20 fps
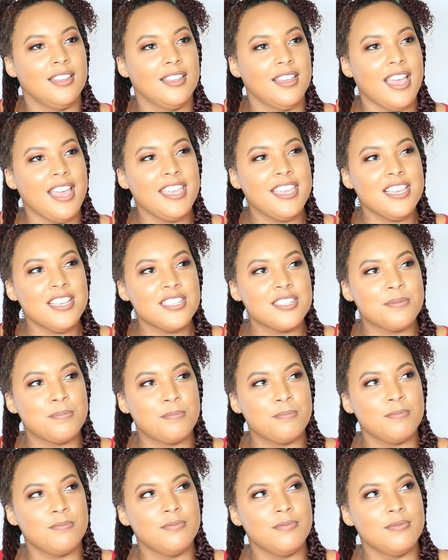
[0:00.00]
I guess
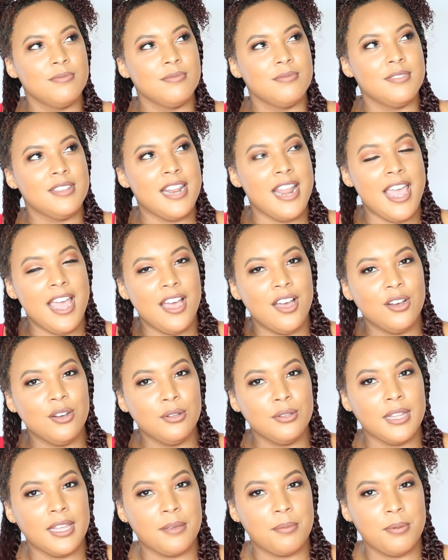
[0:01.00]
now,
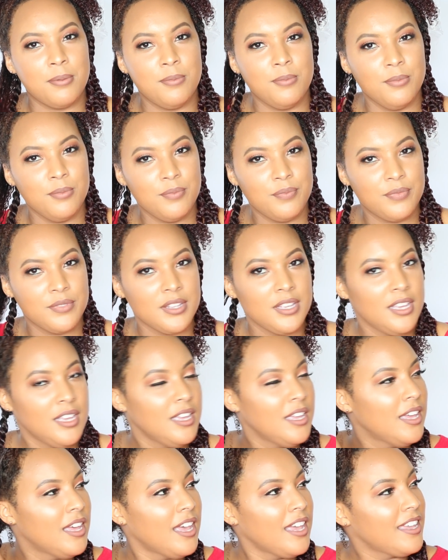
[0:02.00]
like,
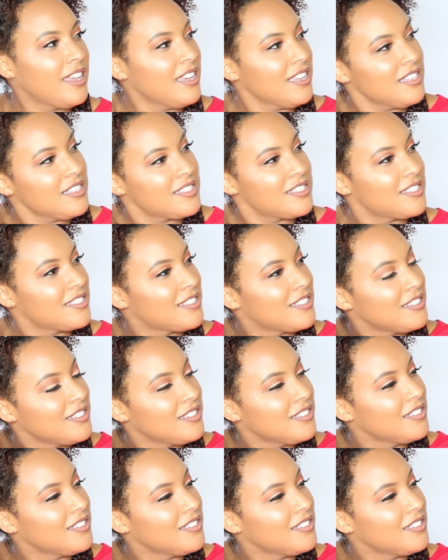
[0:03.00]
I guess